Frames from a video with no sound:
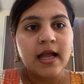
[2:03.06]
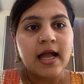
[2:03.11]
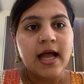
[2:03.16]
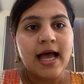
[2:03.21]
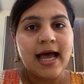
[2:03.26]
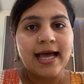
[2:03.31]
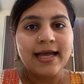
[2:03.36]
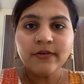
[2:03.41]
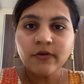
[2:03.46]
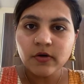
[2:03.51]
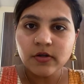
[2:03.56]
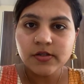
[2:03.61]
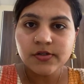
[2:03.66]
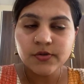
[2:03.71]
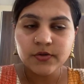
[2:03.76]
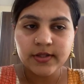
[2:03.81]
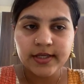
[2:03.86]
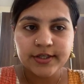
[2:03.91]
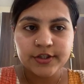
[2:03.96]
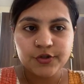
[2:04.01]
And
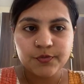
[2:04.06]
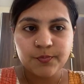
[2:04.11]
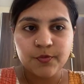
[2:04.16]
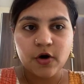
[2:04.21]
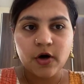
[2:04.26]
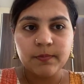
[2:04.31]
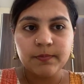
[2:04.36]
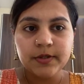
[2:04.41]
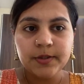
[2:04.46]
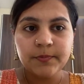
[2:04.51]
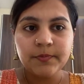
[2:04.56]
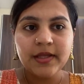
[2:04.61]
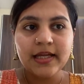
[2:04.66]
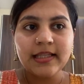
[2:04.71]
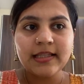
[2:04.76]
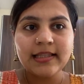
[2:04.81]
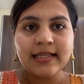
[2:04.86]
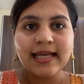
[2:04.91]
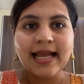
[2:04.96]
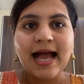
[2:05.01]
also there is problem
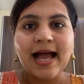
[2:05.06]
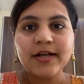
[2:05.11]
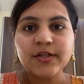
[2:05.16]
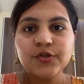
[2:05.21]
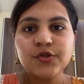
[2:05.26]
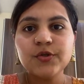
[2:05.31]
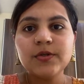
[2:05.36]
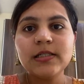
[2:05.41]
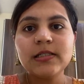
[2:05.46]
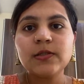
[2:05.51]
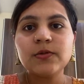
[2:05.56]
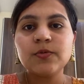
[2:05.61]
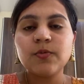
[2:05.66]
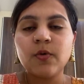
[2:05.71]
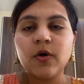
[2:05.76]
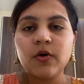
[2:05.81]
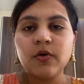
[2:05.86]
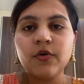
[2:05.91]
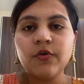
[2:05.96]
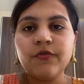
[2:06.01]
in the actual
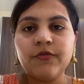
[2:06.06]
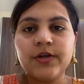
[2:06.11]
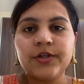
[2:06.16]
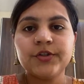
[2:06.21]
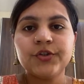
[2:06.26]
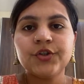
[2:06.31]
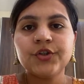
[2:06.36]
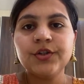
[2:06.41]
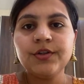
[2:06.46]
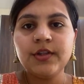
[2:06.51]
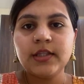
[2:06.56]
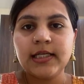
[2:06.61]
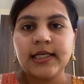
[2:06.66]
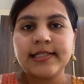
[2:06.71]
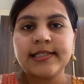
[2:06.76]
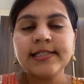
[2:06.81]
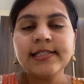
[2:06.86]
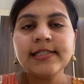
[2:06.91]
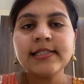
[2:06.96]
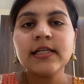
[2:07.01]
swallow function,
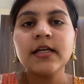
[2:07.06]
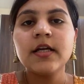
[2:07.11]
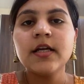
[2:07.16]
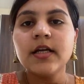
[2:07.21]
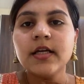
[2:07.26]
that is